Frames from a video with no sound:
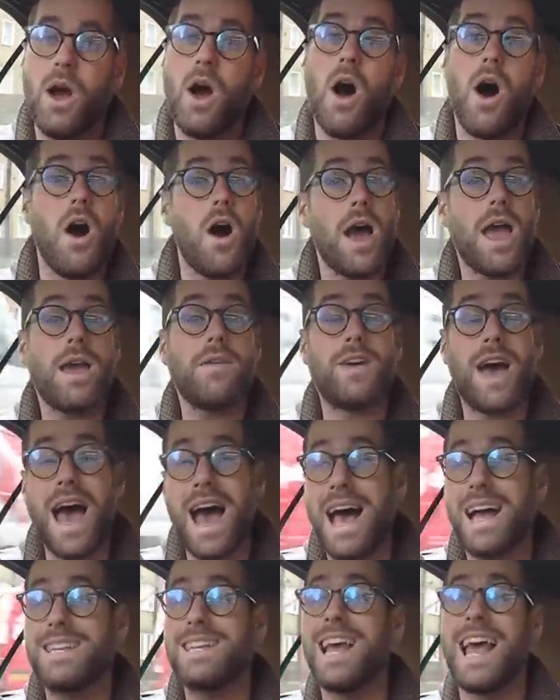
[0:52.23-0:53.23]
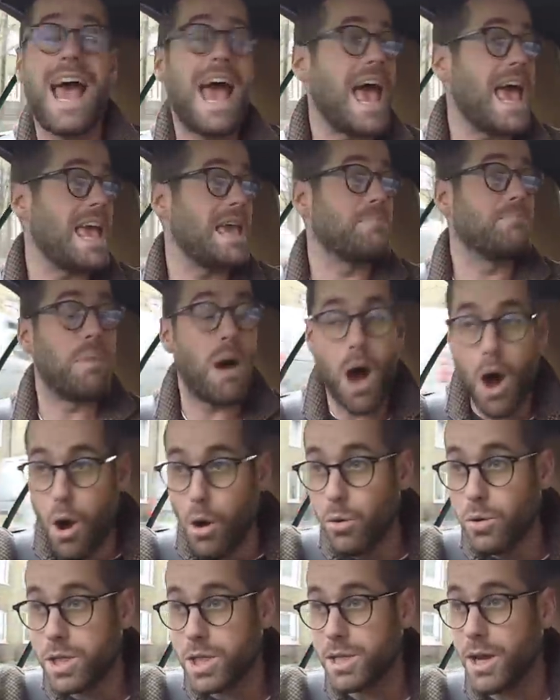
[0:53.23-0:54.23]
I have had a
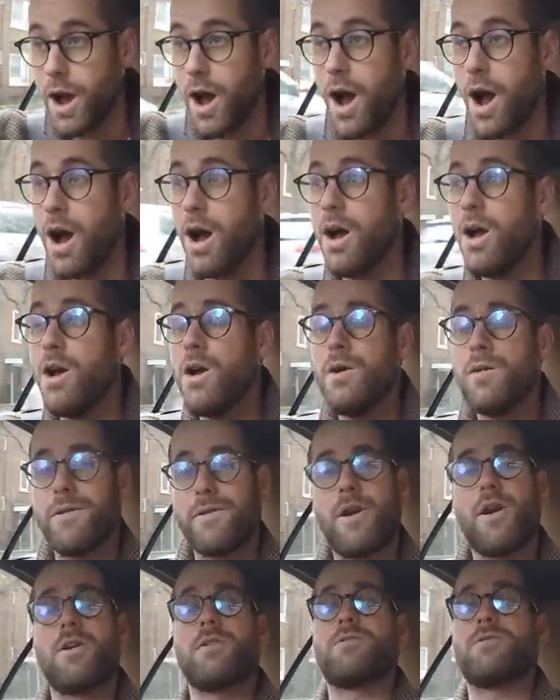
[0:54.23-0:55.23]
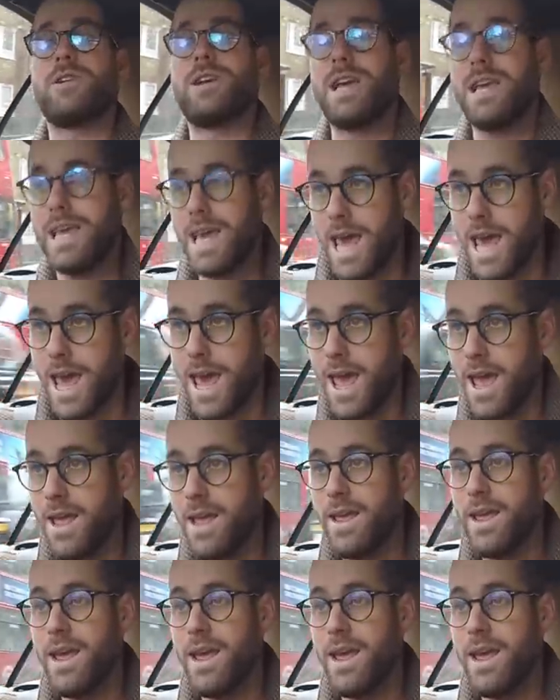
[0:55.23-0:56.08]
Polestar for over a year